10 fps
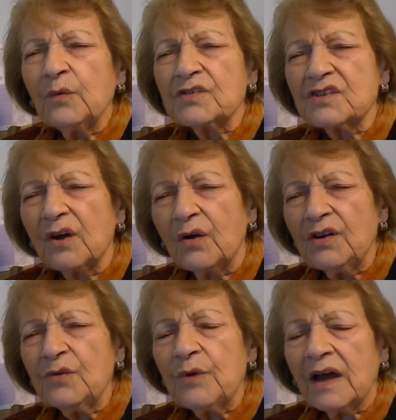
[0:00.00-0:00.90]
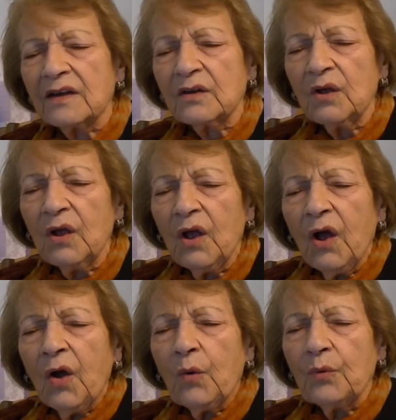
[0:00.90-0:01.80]
was the only one
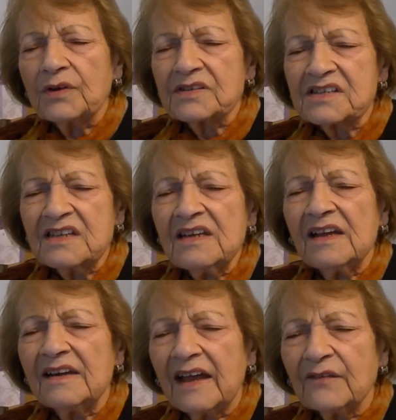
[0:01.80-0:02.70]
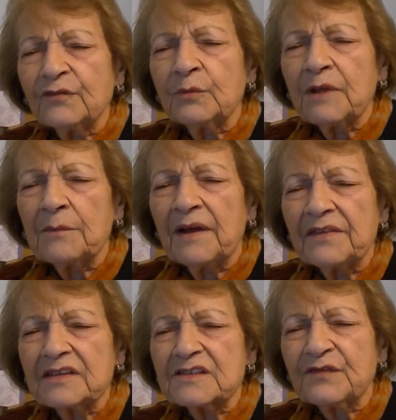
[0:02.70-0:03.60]
who was still alive from my
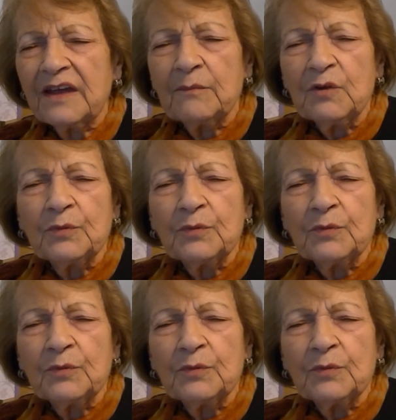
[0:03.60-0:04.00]
mother's family,